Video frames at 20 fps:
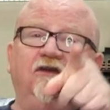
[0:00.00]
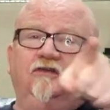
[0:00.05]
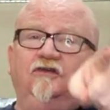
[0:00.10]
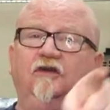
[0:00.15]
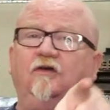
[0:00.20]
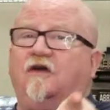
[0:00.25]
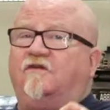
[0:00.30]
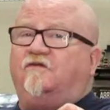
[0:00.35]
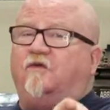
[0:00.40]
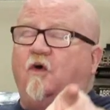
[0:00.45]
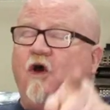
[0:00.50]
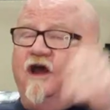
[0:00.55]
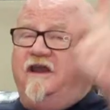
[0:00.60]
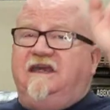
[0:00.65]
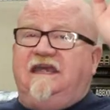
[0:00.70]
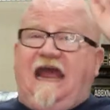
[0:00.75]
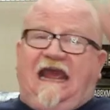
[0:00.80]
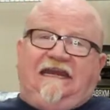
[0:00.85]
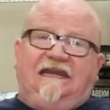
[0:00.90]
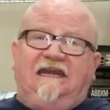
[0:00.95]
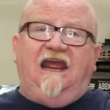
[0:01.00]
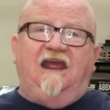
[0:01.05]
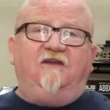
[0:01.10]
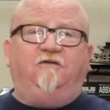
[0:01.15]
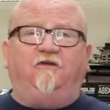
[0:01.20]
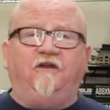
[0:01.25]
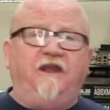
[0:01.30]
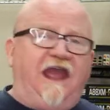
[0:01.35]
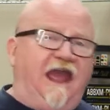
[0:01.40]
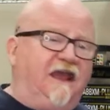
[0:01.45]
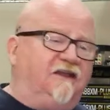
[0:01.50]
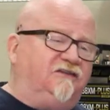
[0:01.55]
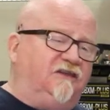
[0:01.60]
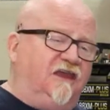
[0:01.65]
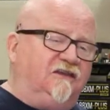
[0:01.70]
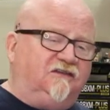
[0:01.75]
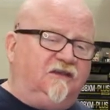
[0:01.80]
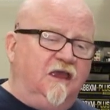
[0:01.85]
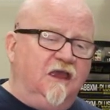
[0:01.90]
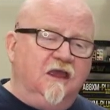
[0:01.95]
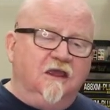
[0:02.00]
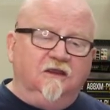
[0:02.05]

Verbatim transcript: You have won 90 free access